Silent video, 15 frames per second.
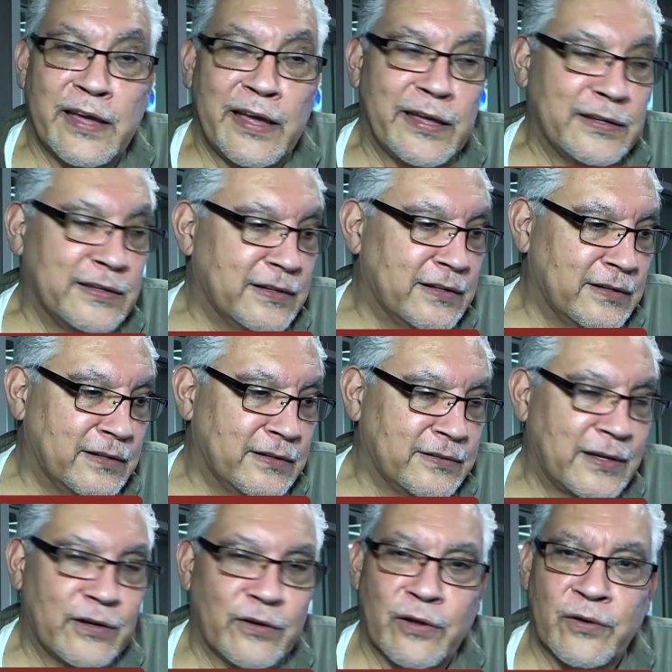And uh,
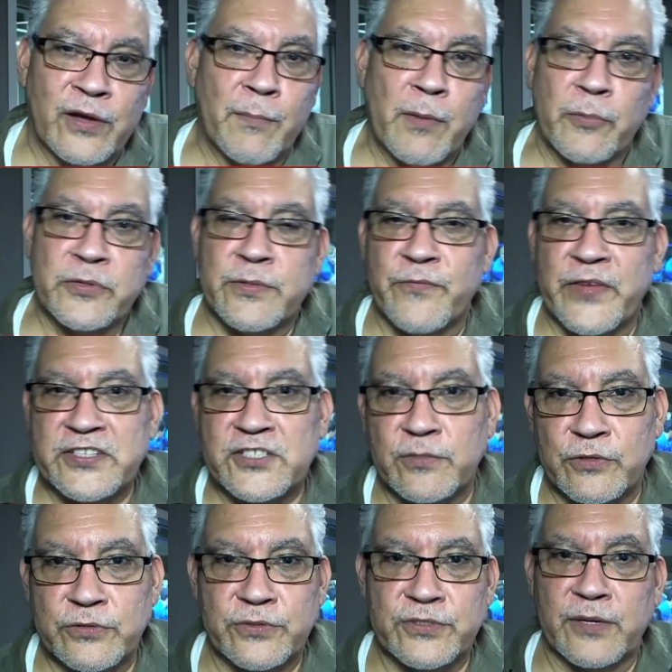I don't know. I'll come up with some
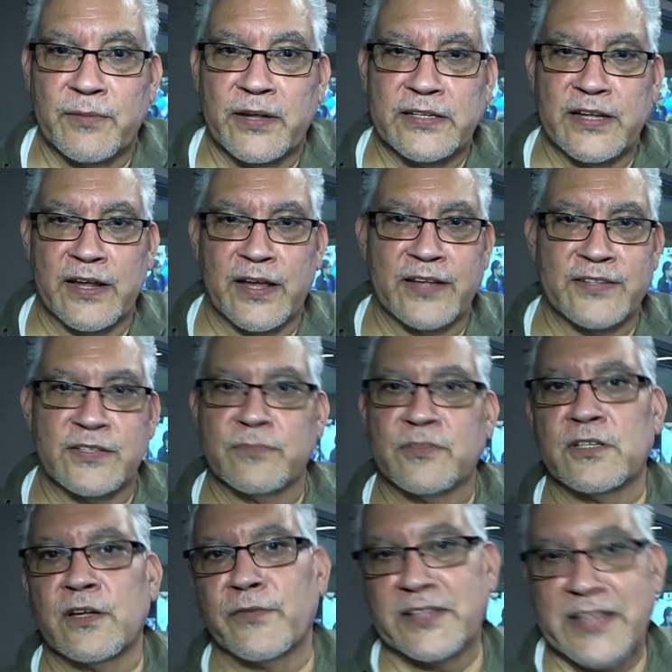vegetables or something like that. I got some
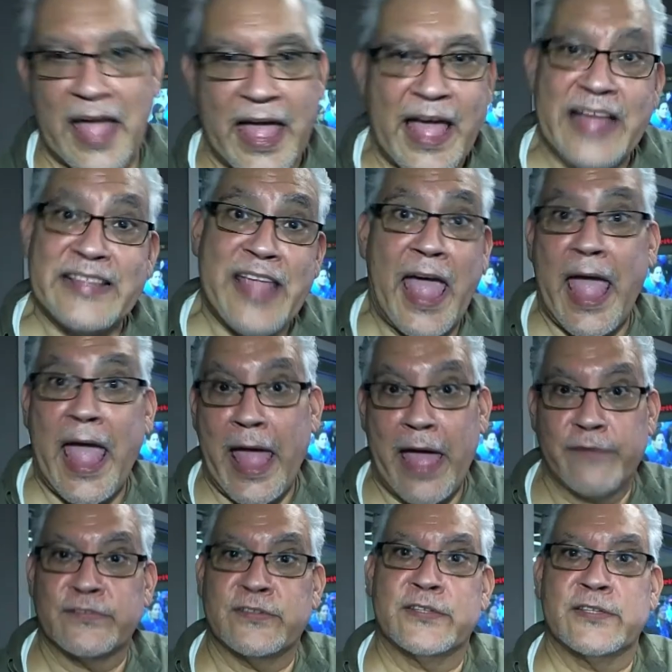stuff at the at the
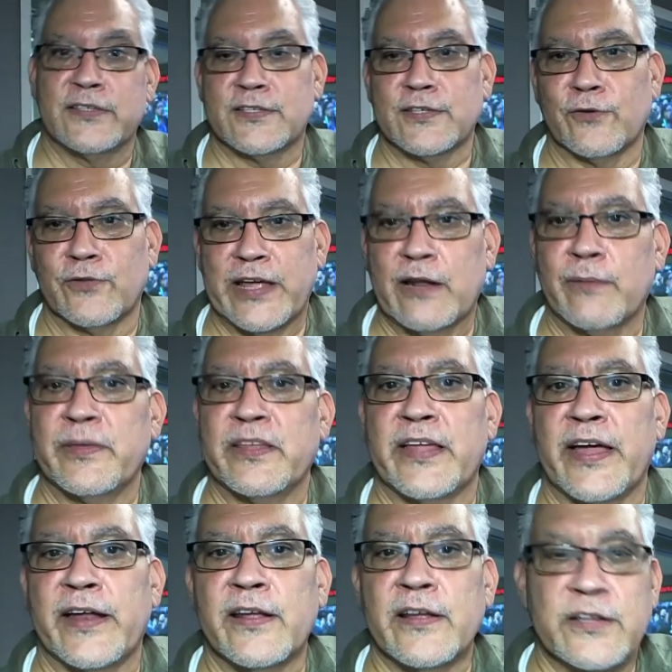halves, so that'll be
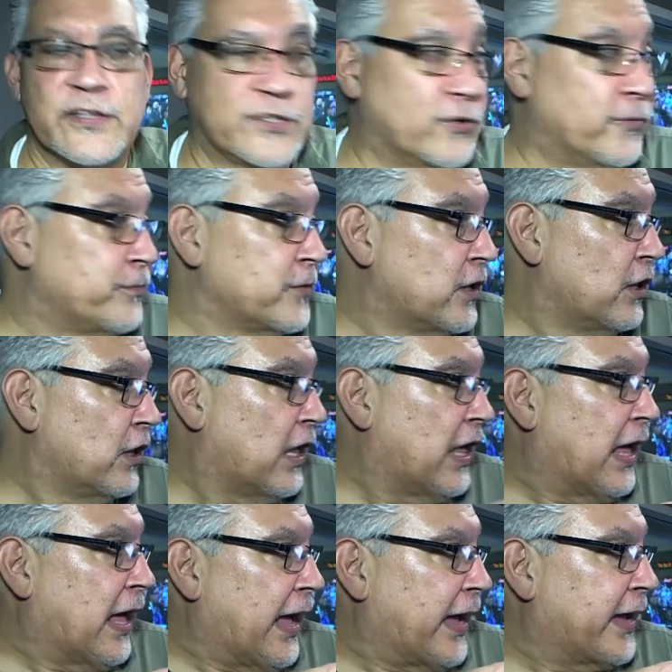that. So
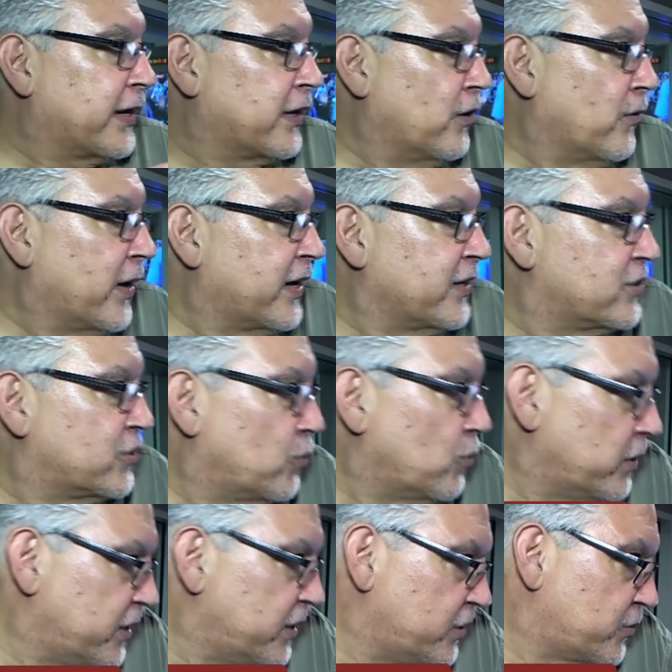I gotta go. I got
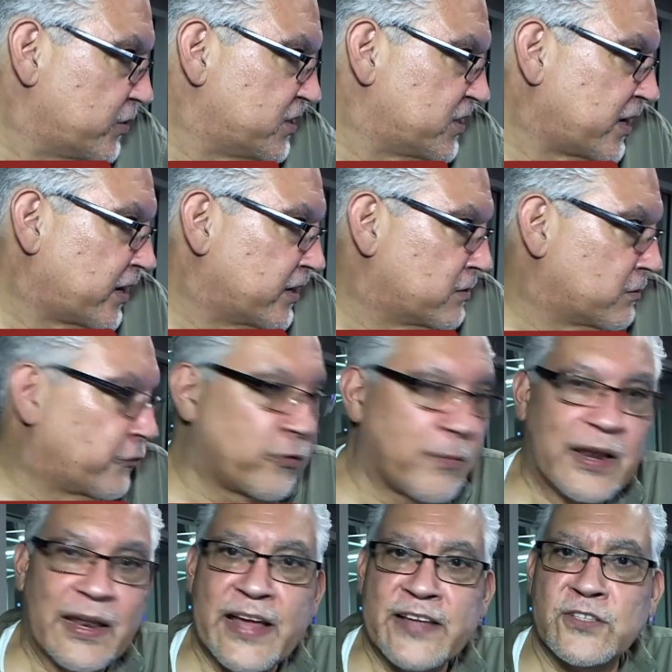23 seconds before
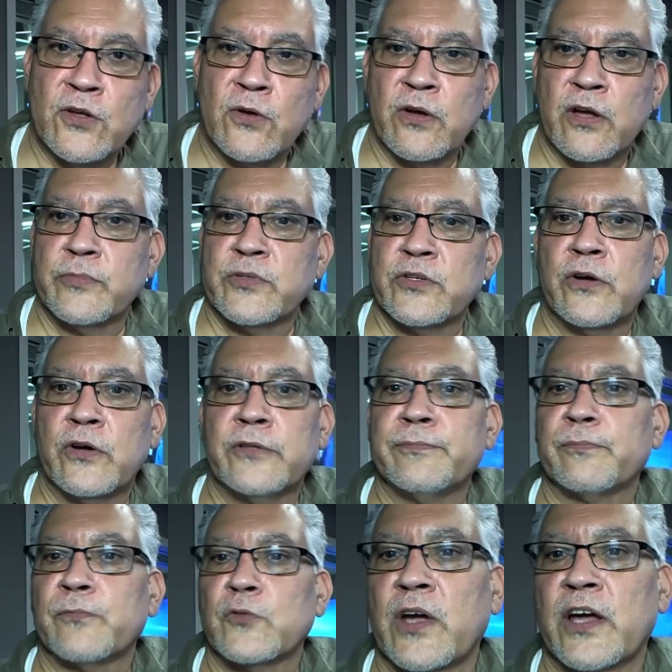my last song comes
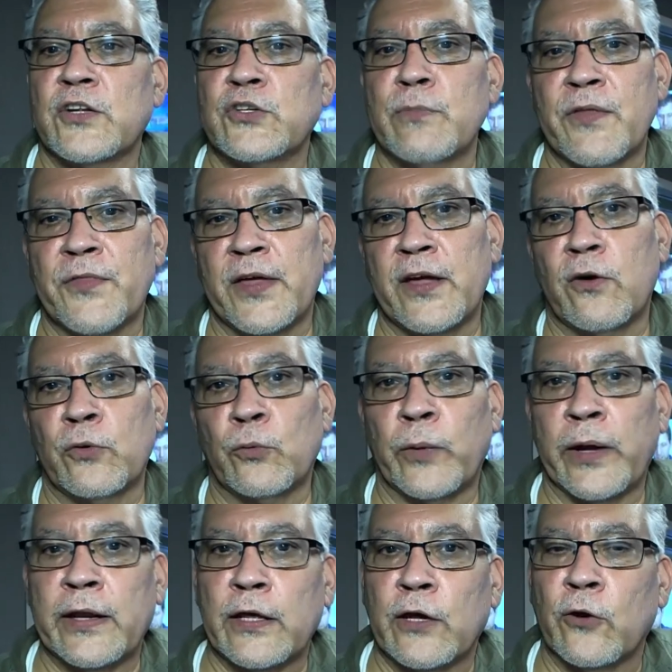on, so I gotta do my thing on the
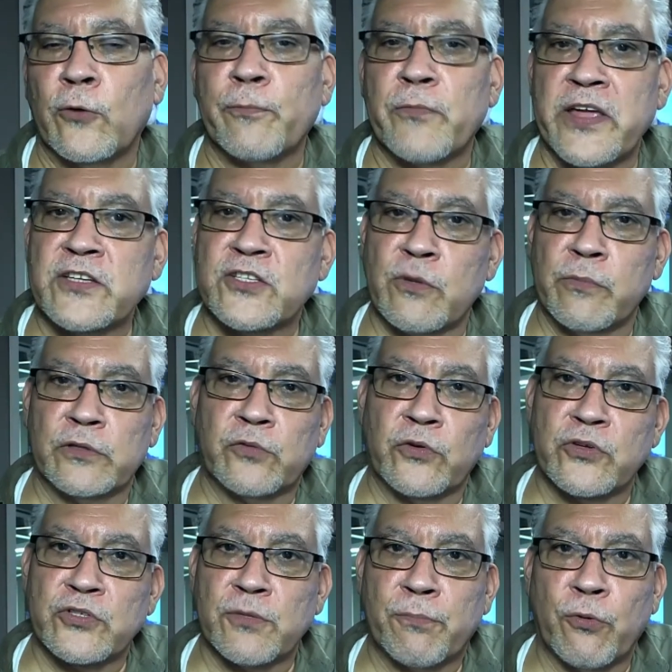radio. Thanks so much for
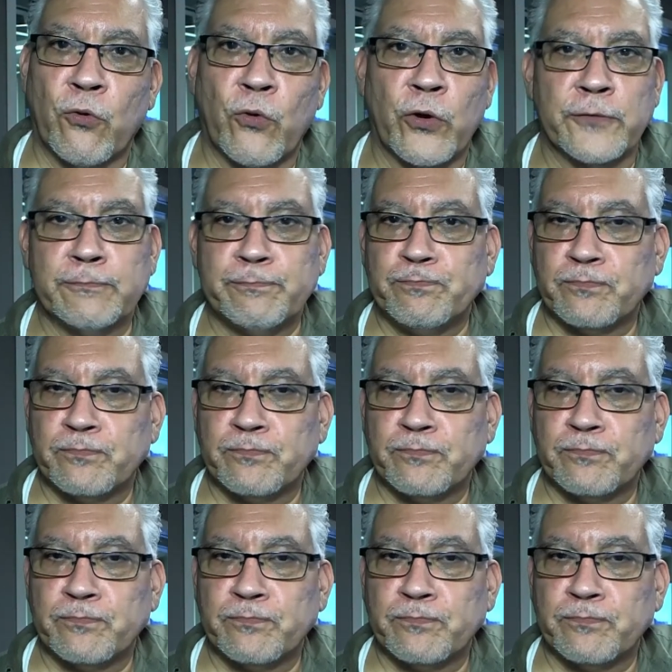your support.